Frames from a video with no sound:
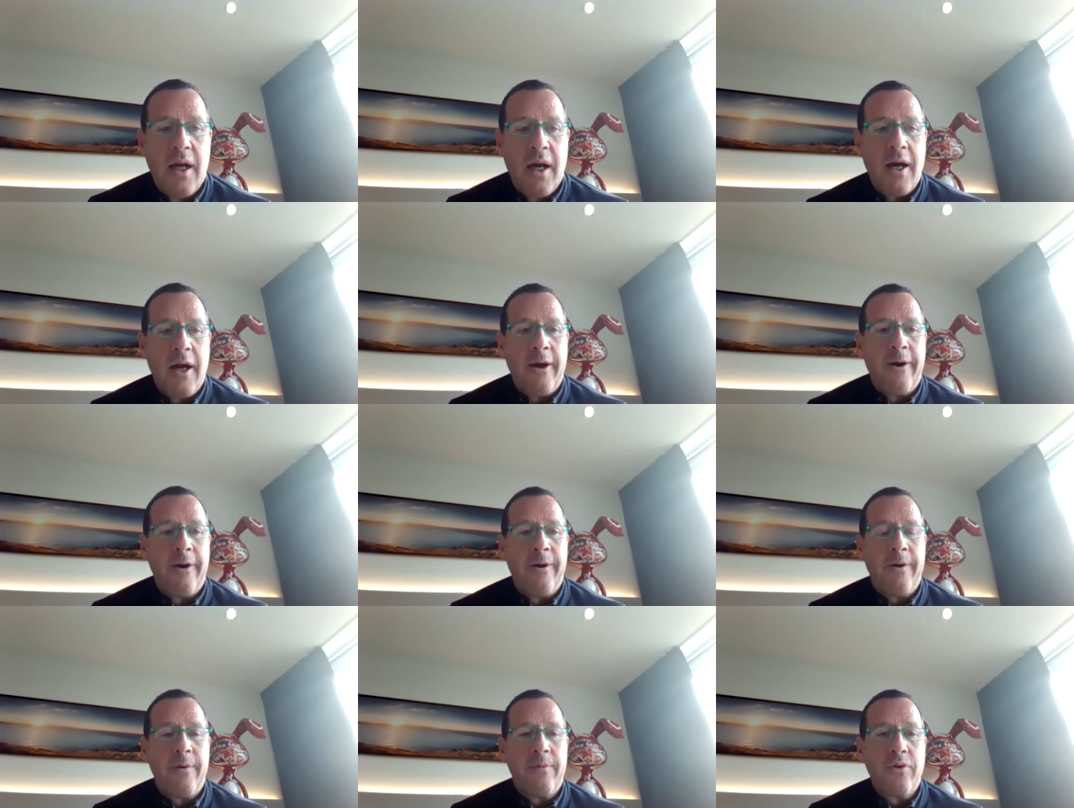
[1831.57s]

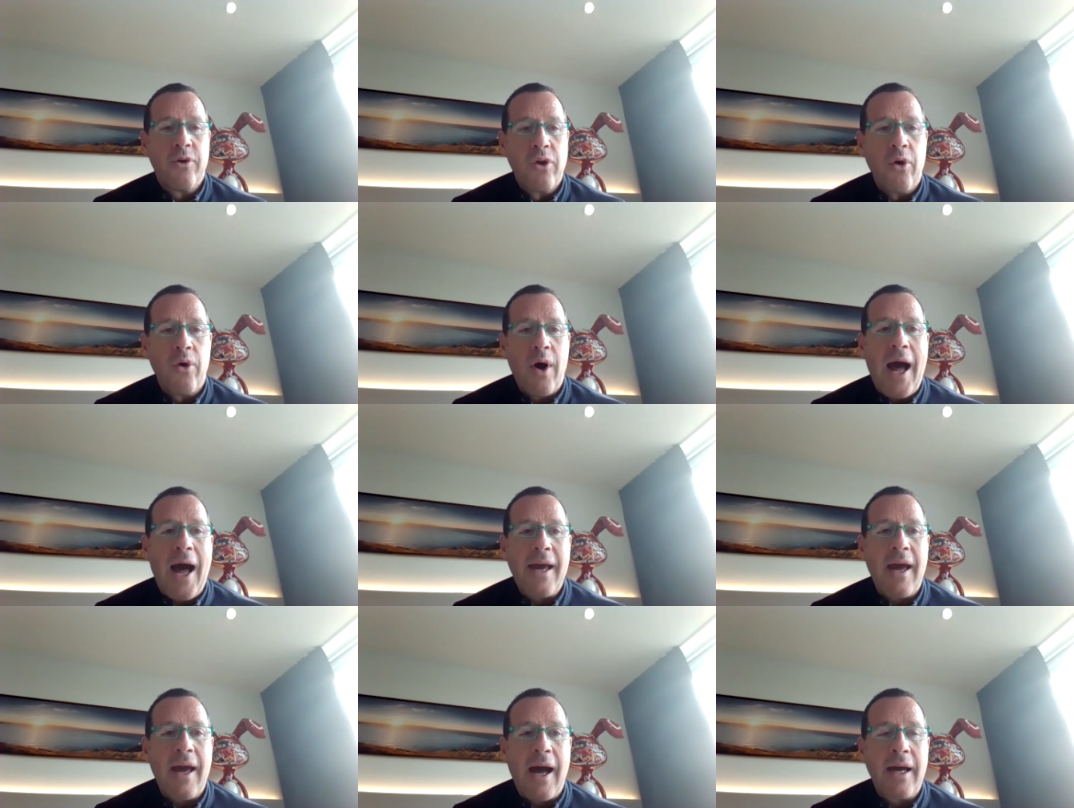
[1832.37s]
Uh, you know,
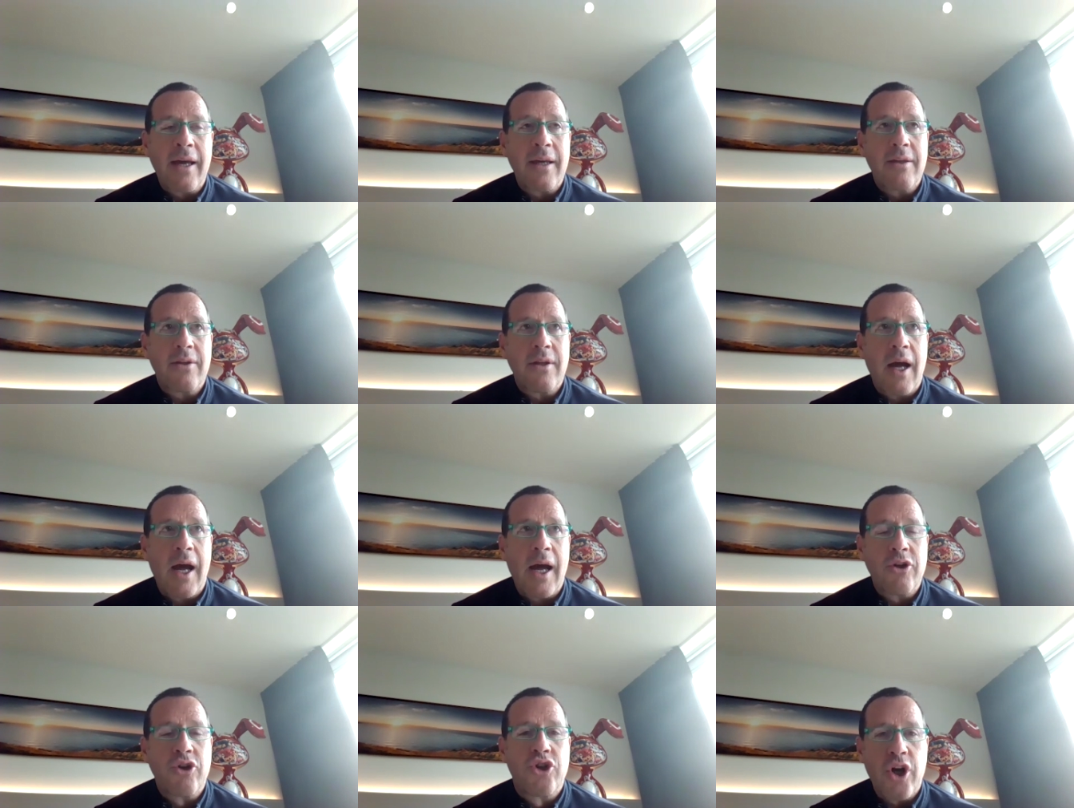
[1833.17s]
I, I,
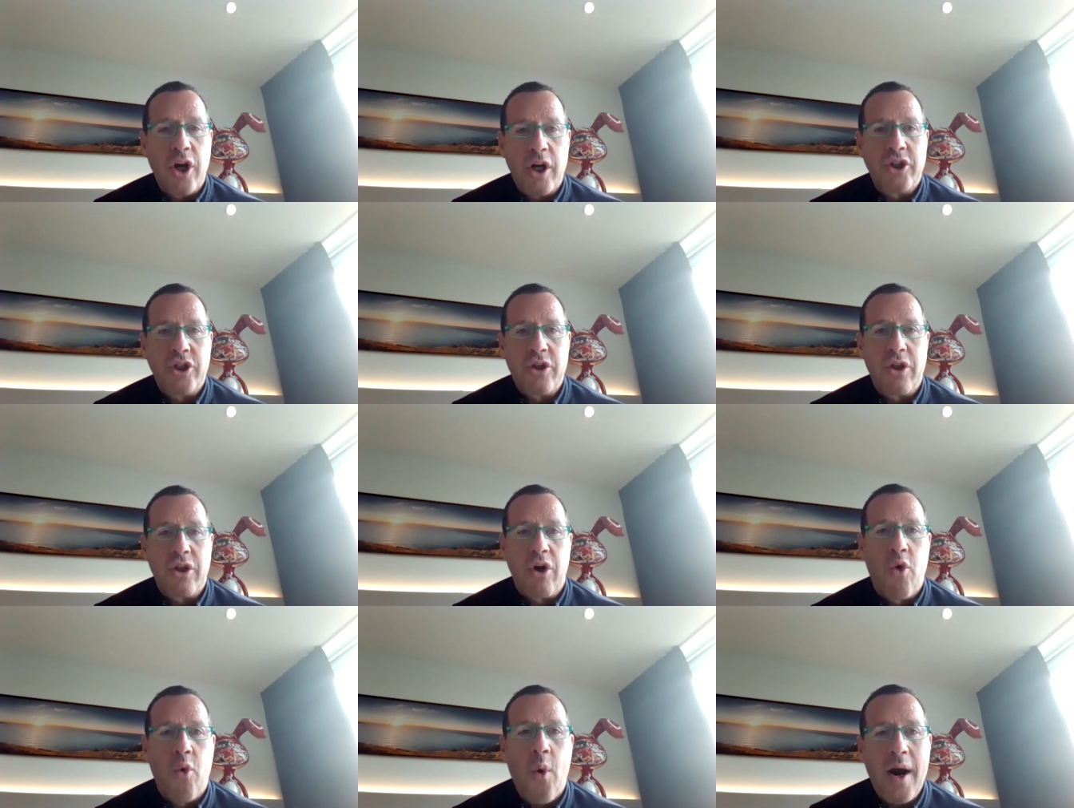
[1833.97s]
I judge
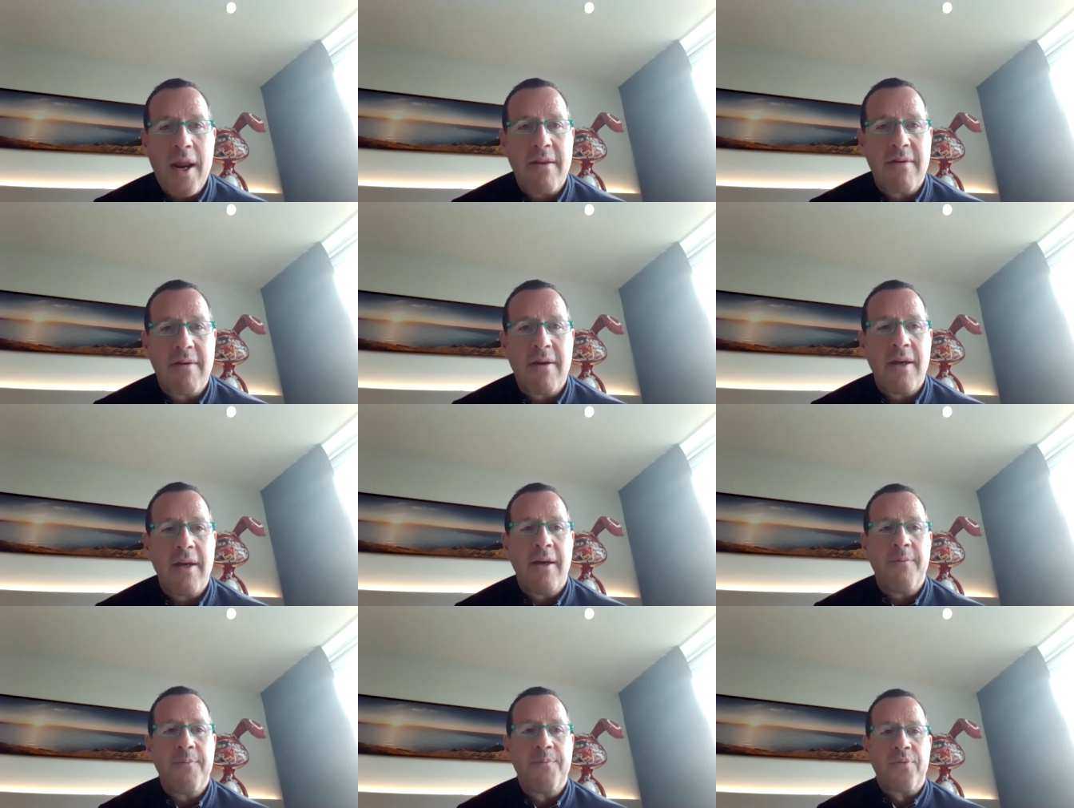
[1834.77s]
the
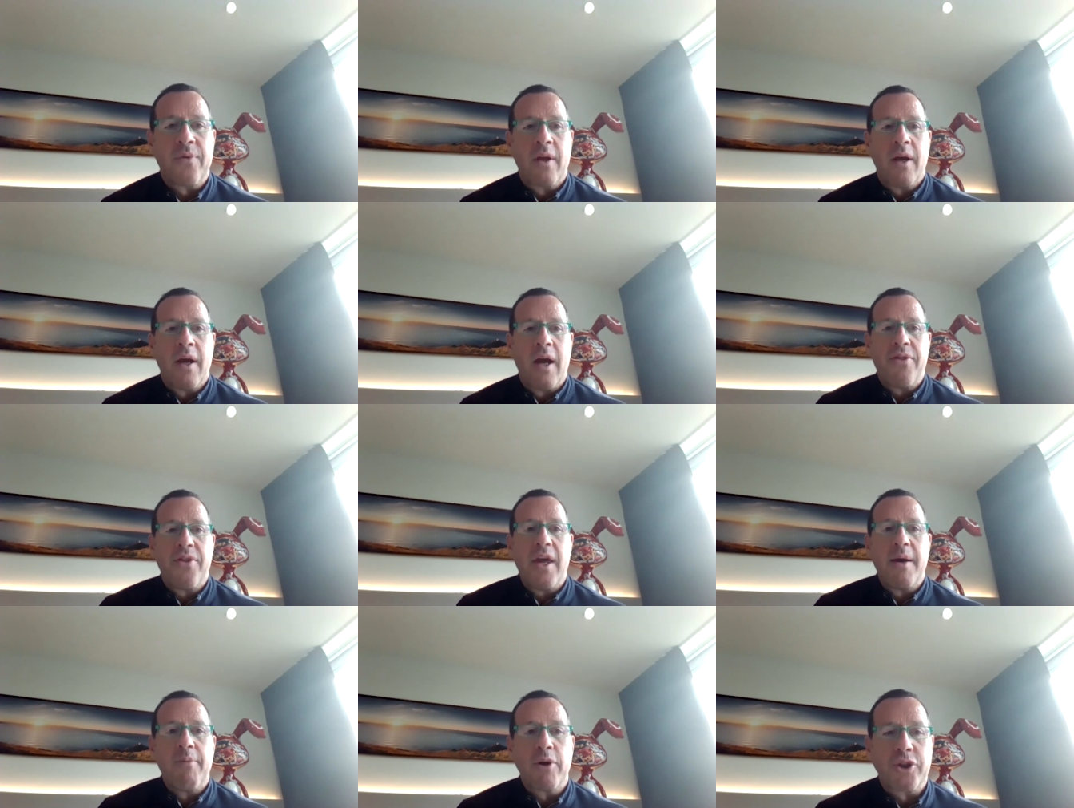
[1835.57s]
quality and
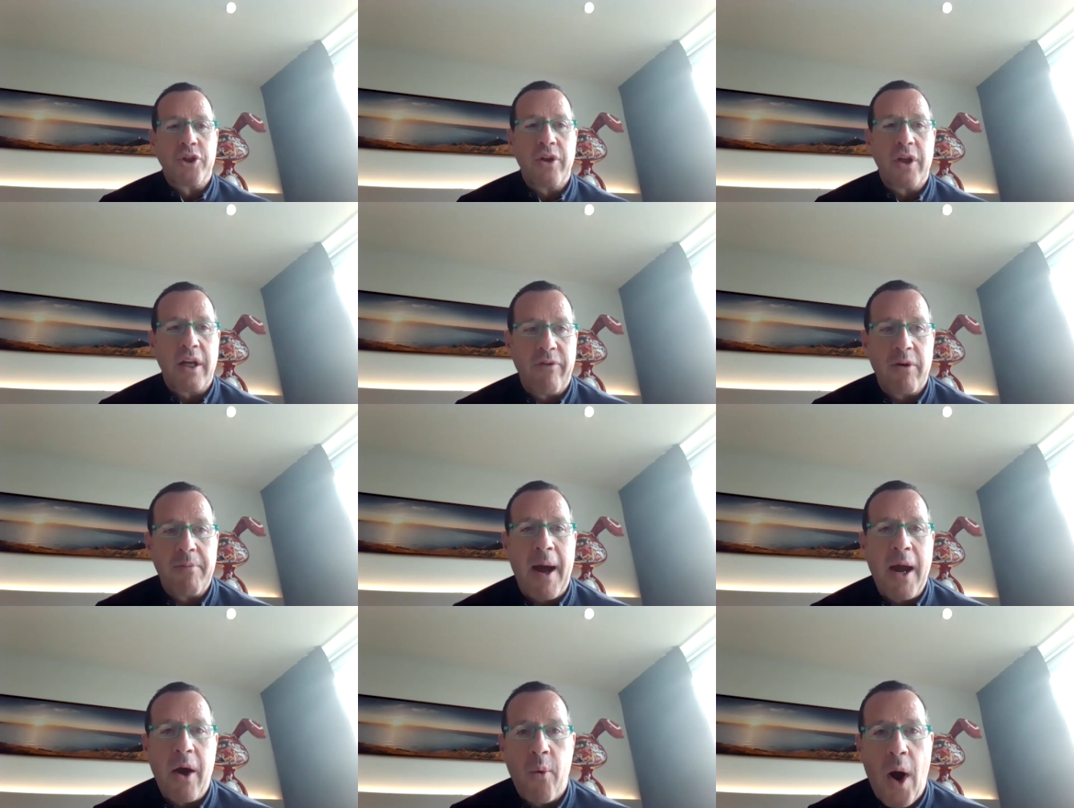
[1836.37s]
the emotion delivered
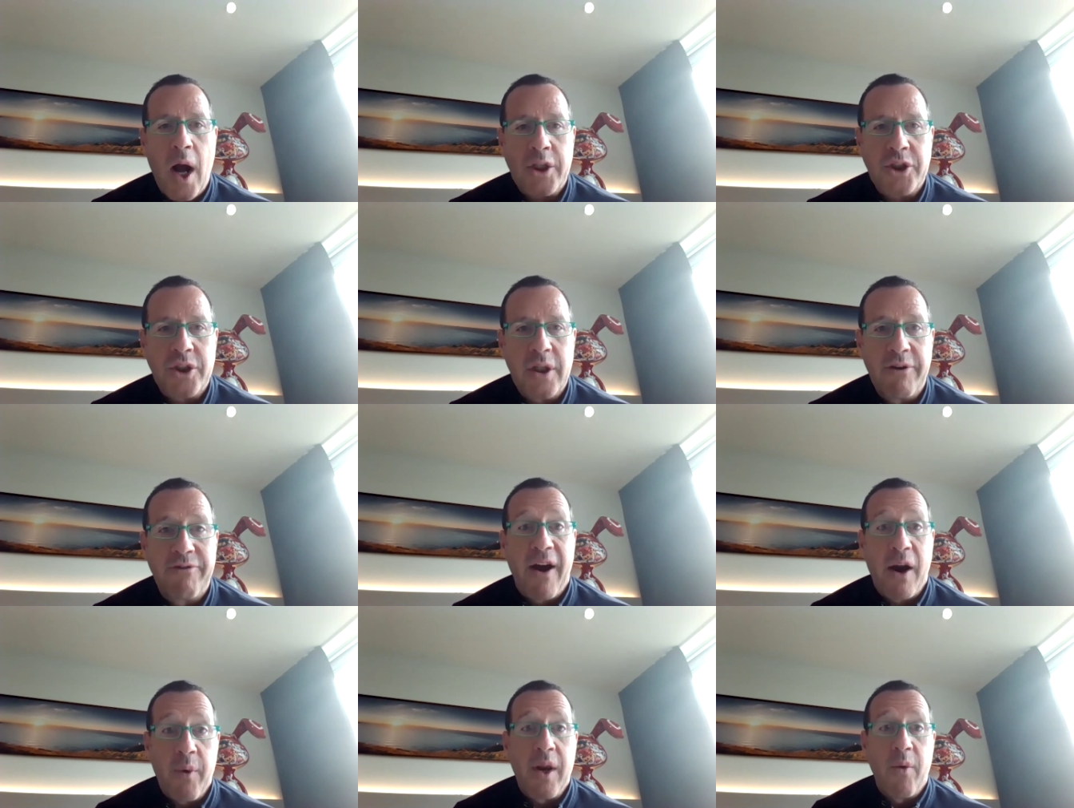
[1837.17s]
by a watch if
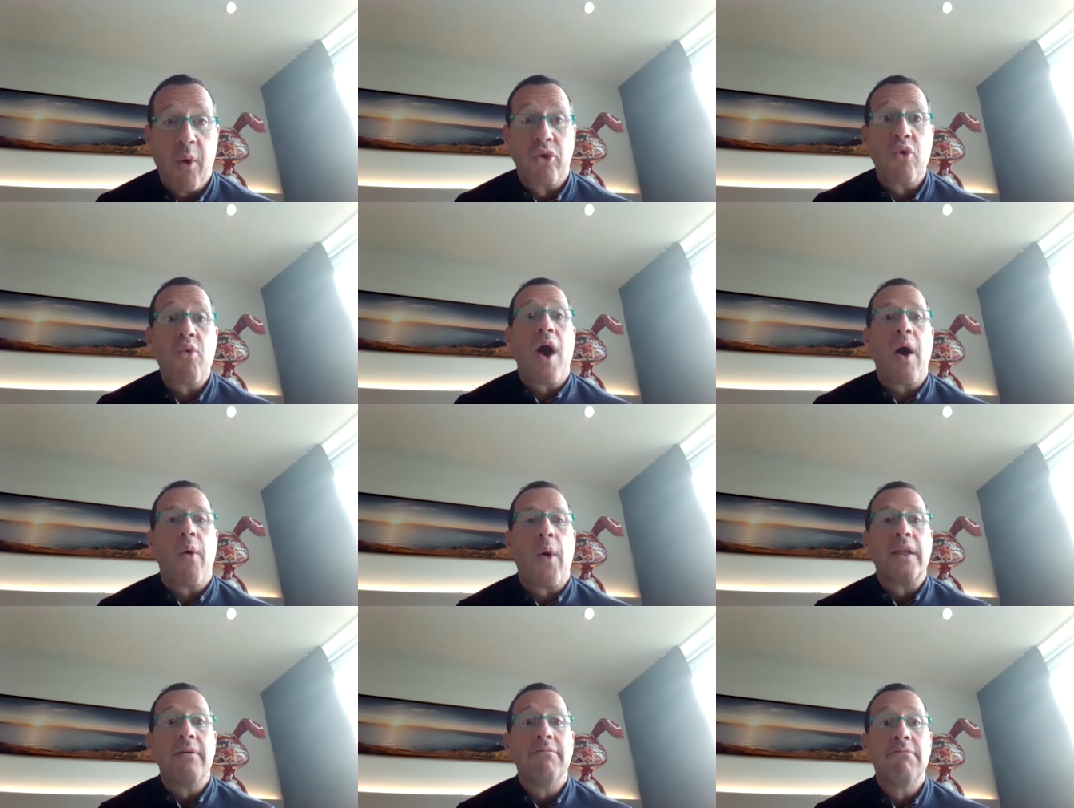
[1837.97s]
I really want to wear
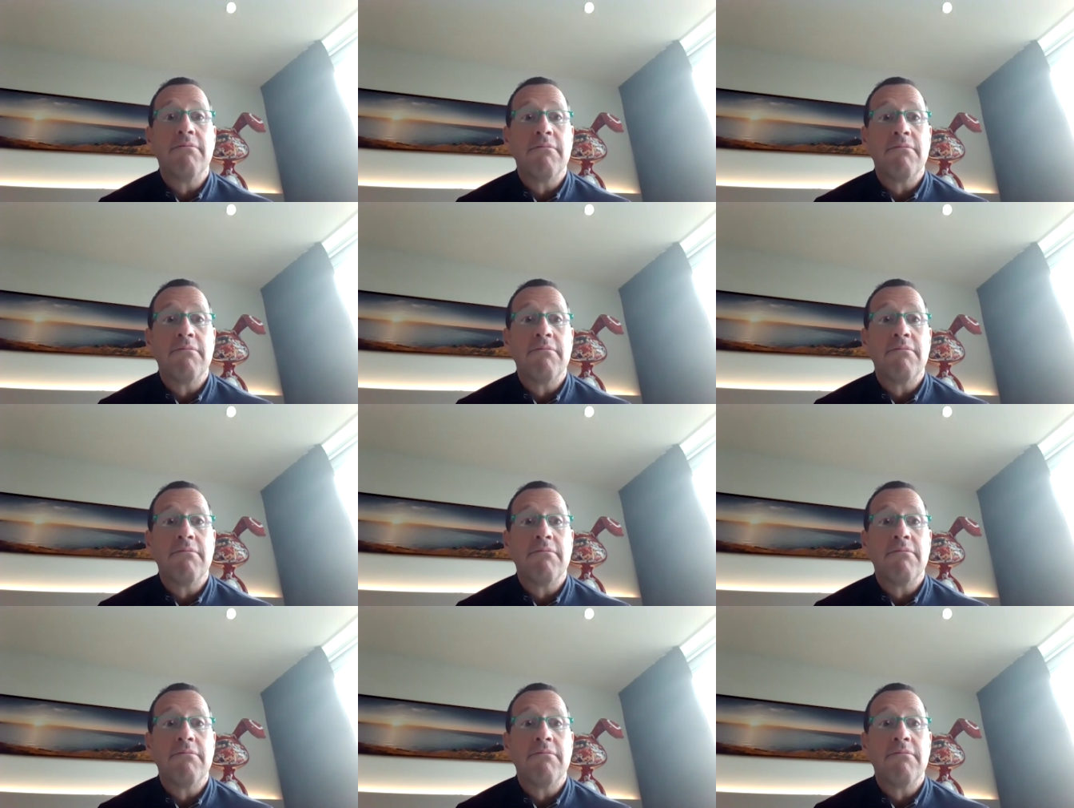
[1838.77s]
one.